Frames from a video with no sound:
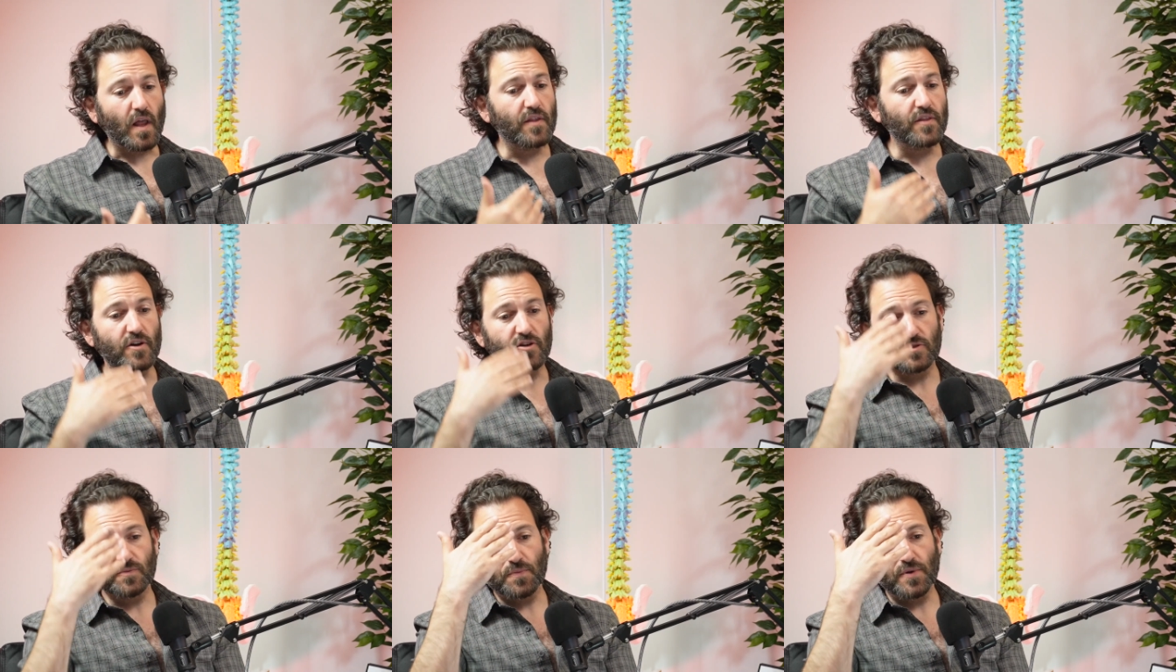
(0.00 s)

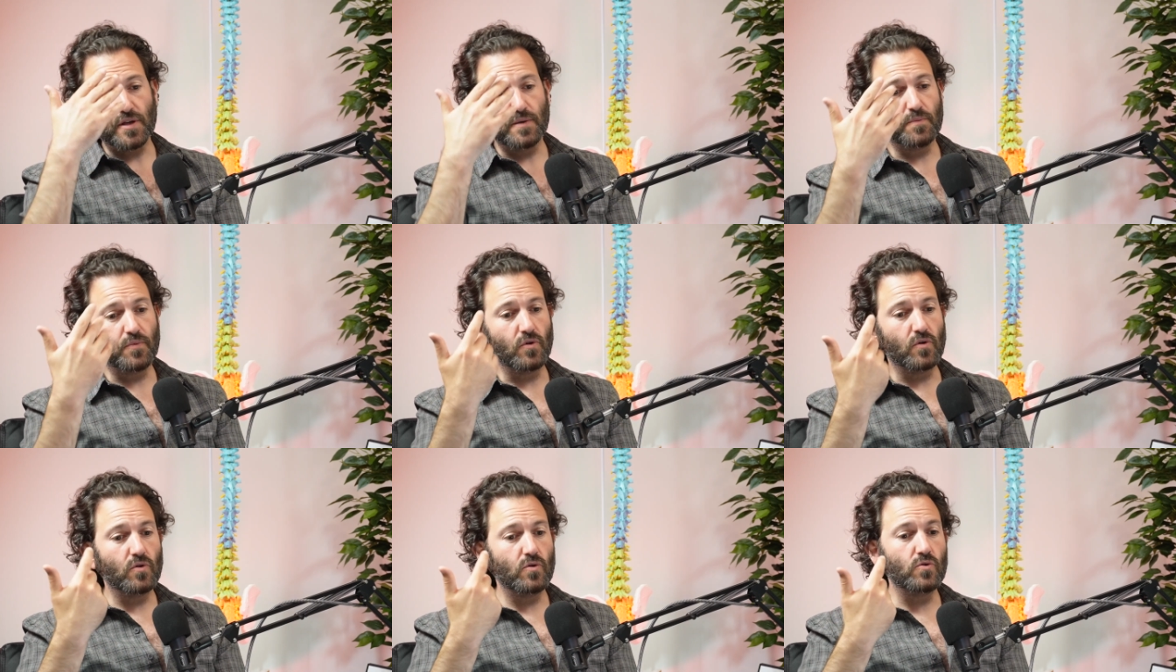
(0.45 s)
There's
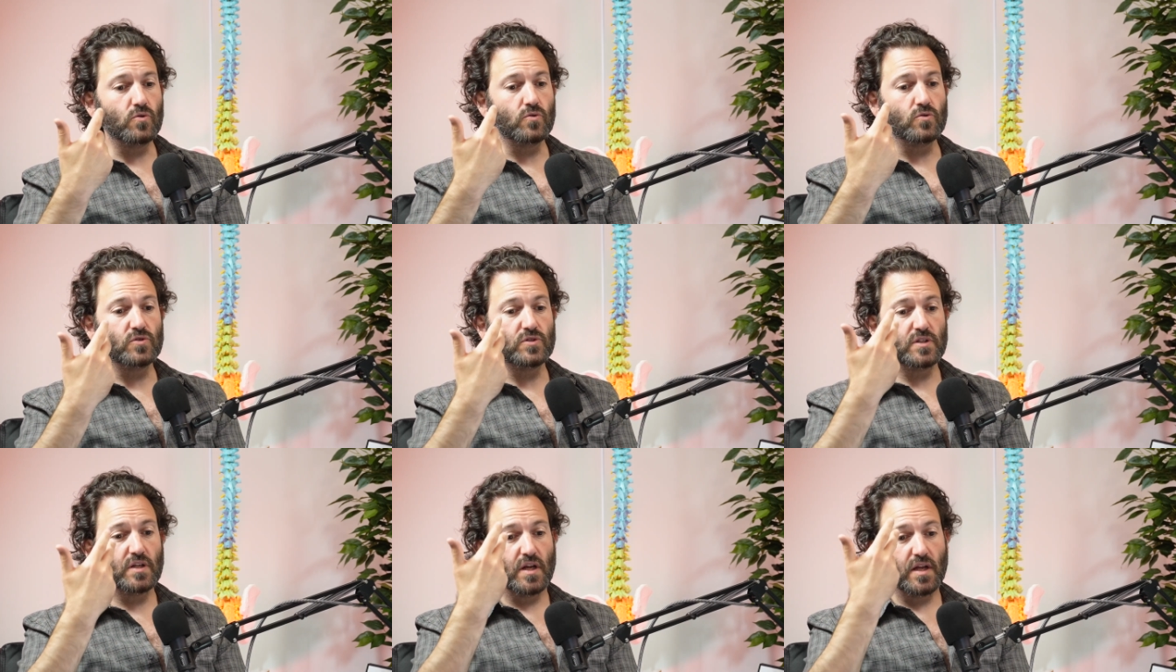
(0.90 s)
people
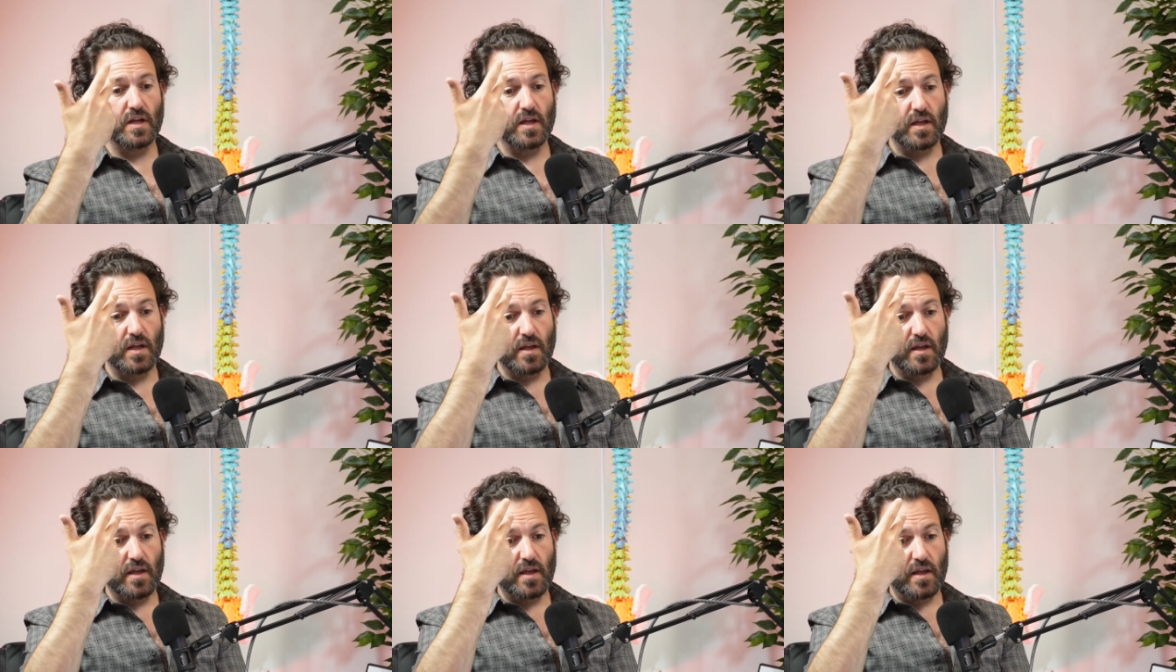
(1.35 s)
whose
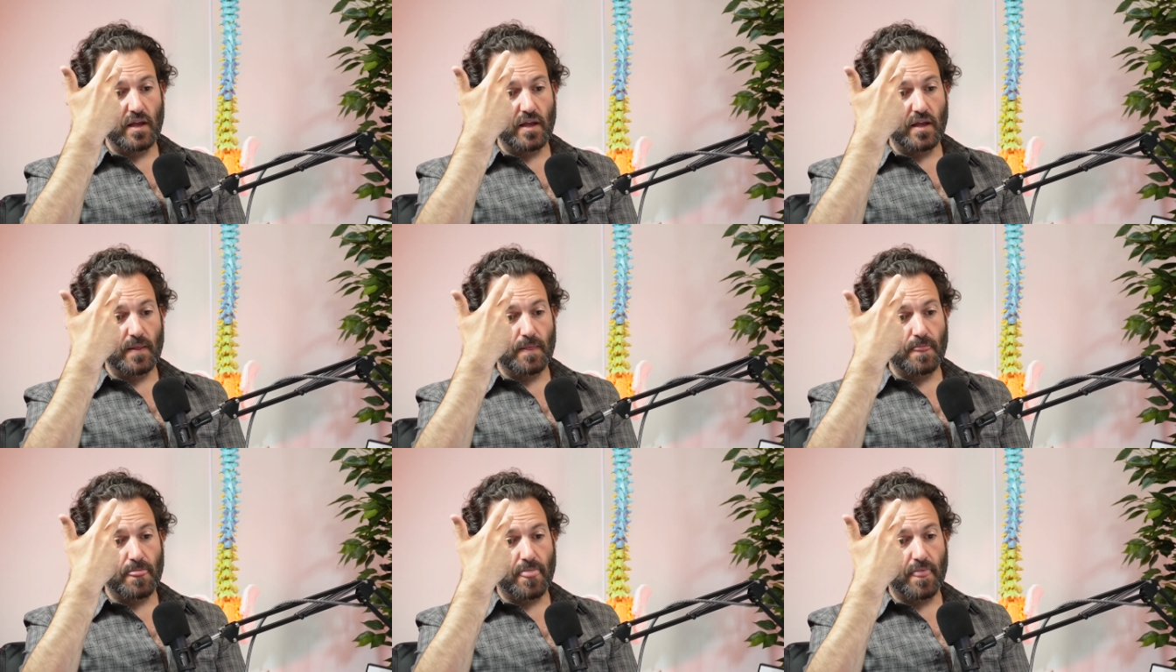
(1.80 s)

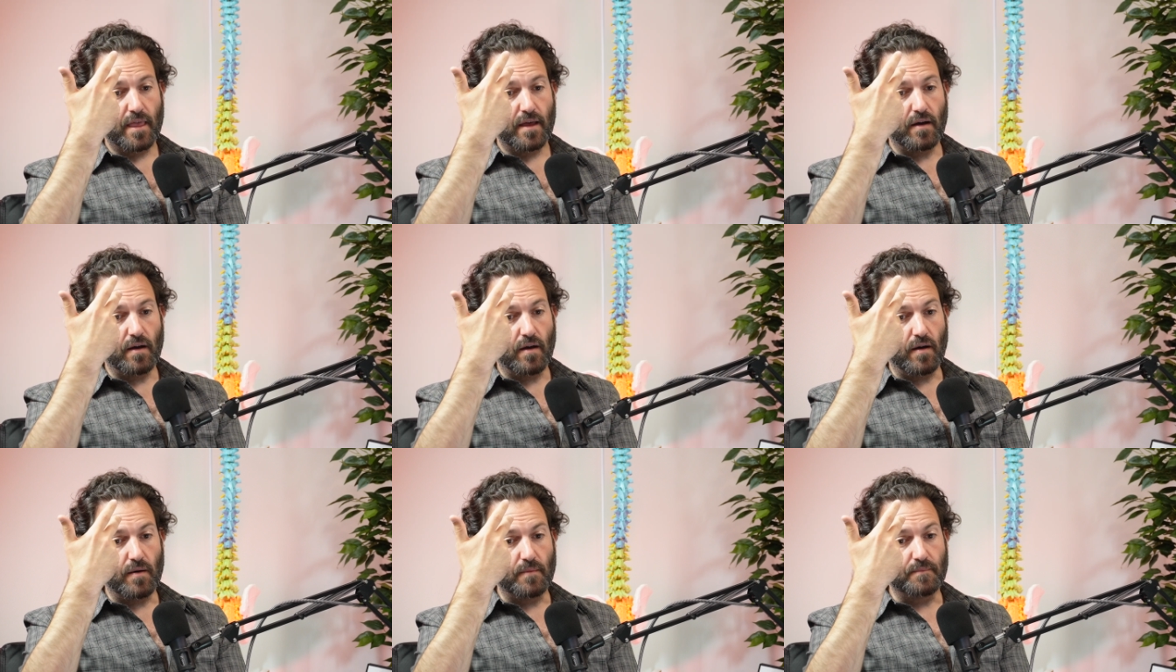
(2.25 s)

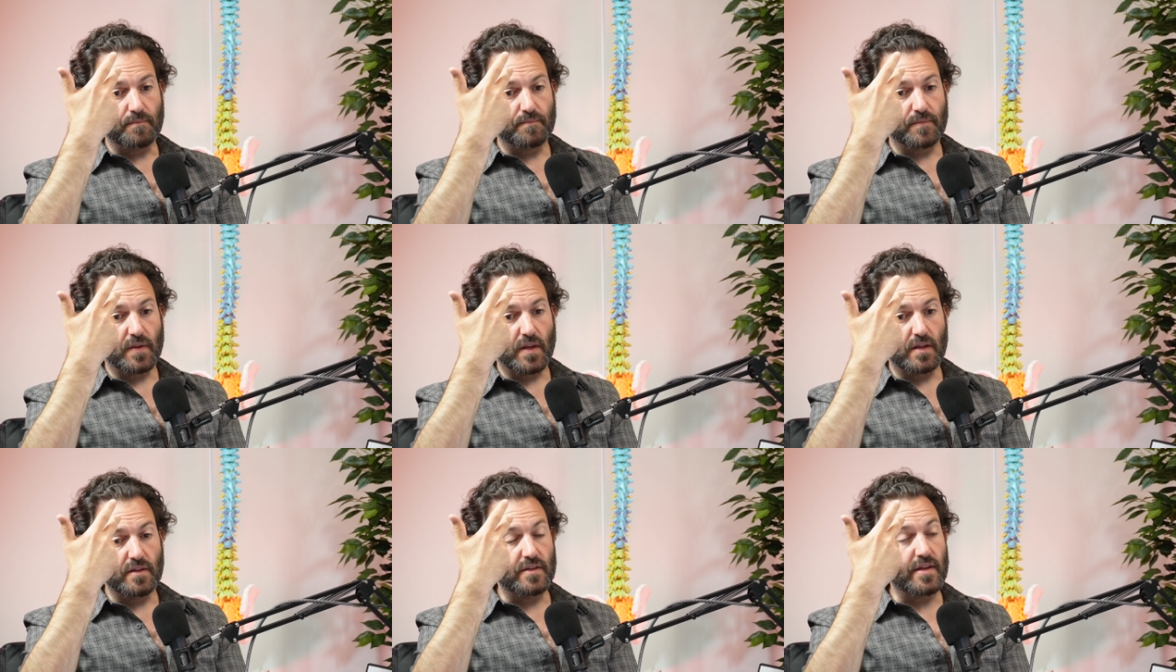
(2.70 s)
um,
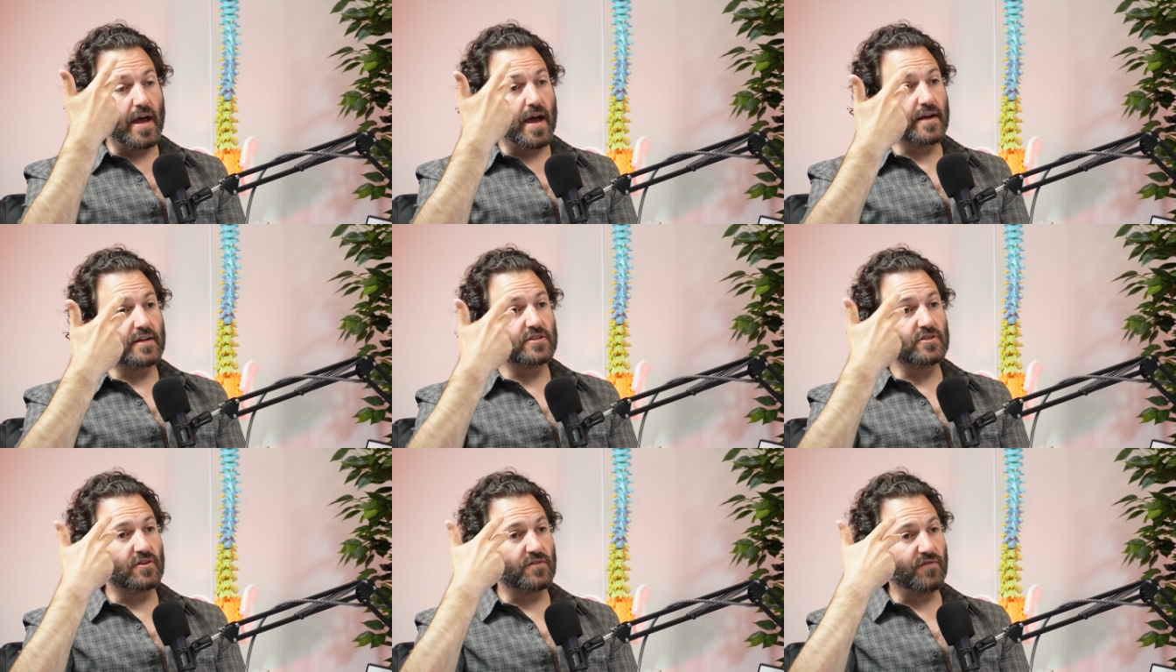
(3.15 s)

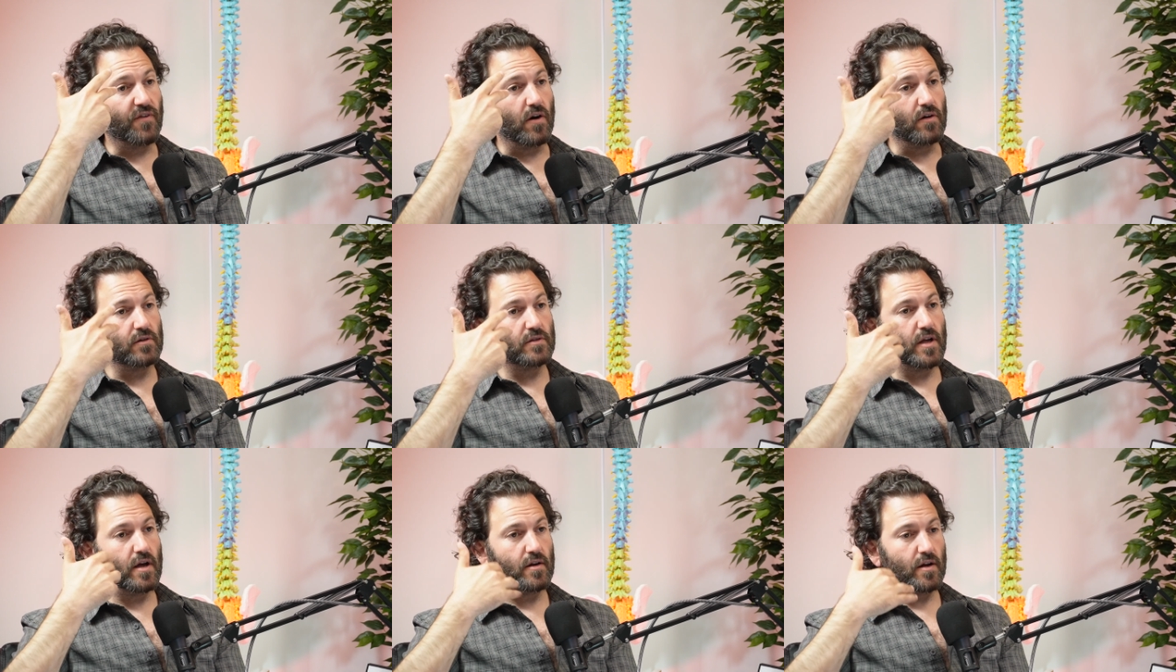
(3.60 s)
necks are
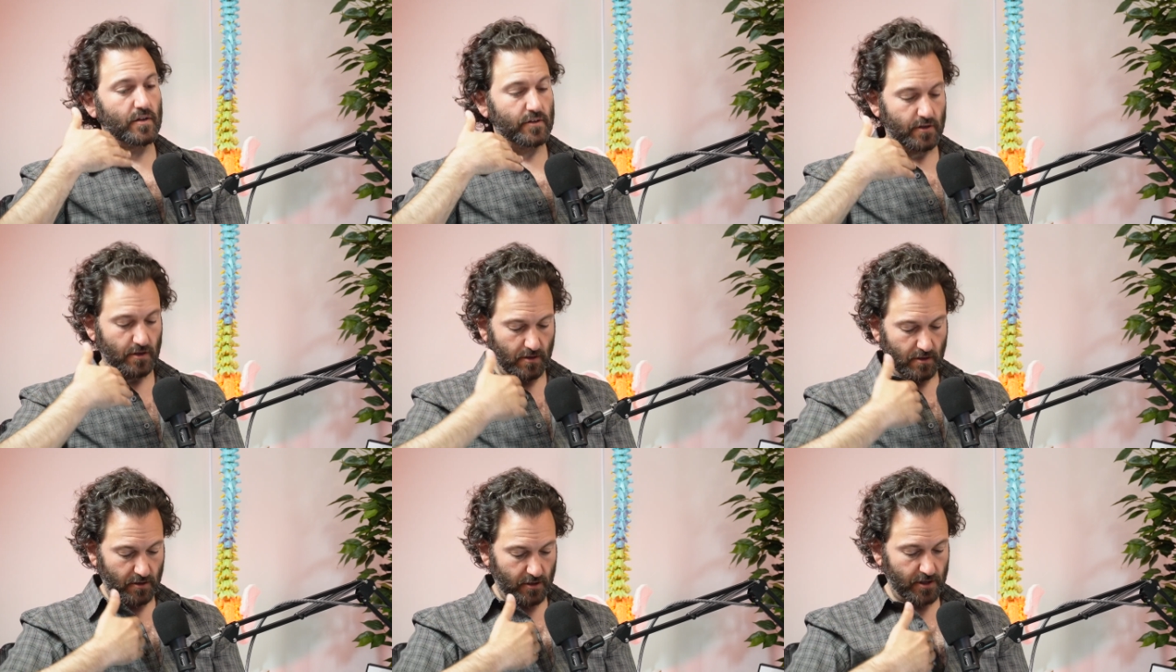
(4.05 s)
falling out
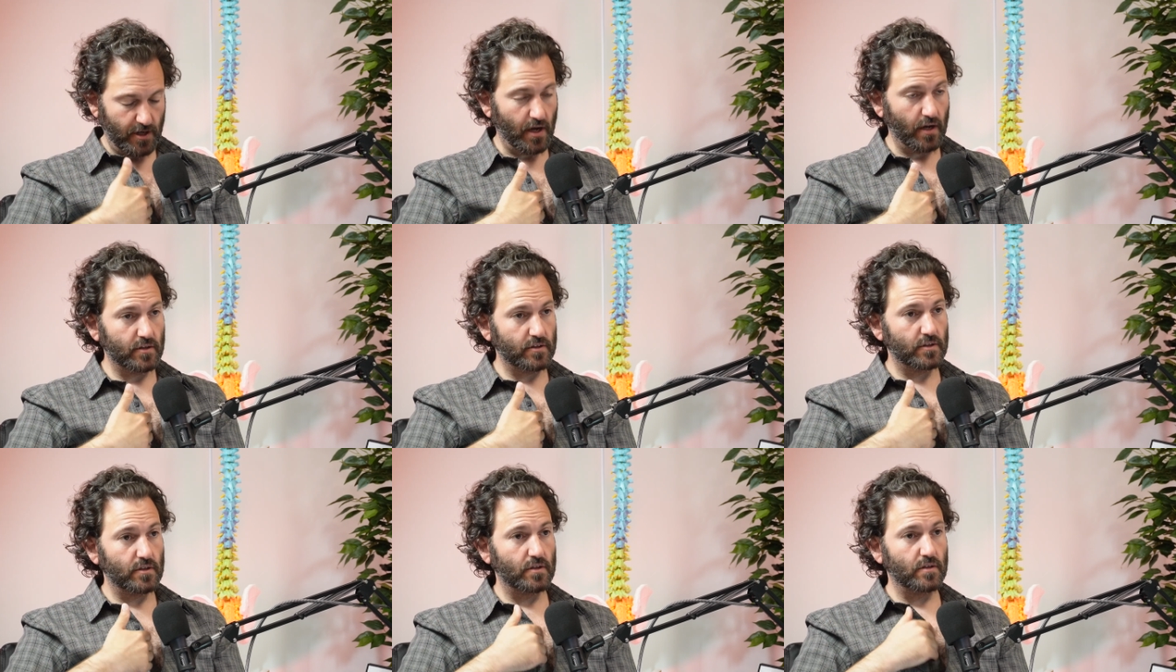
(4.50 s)
onto their
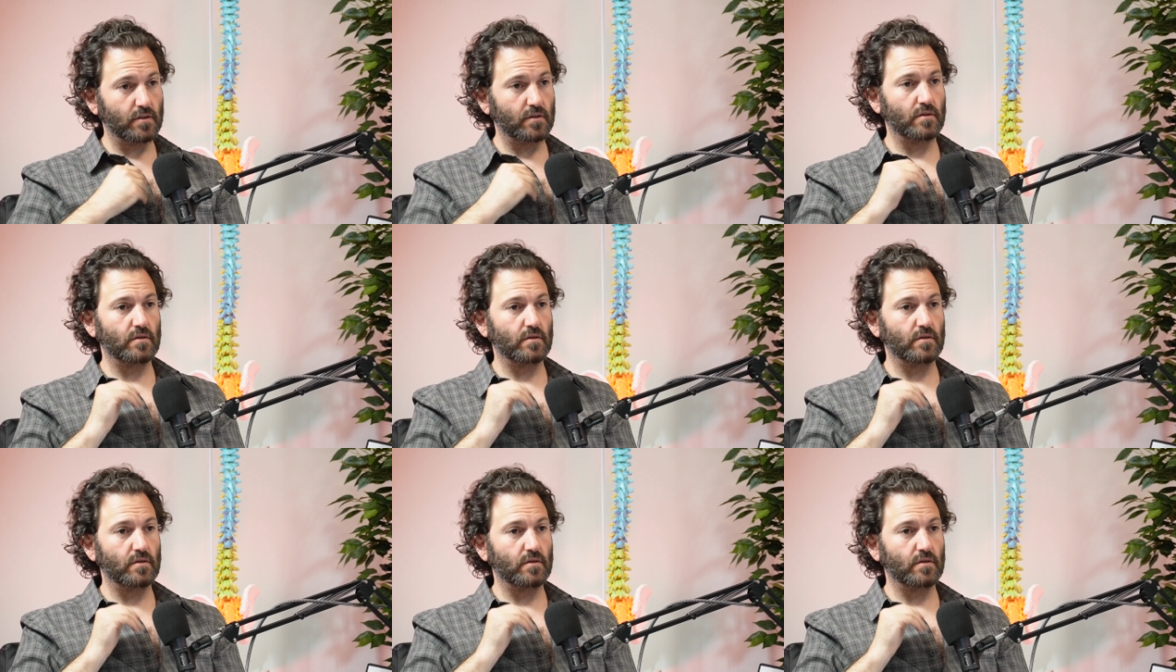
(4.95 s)
chest,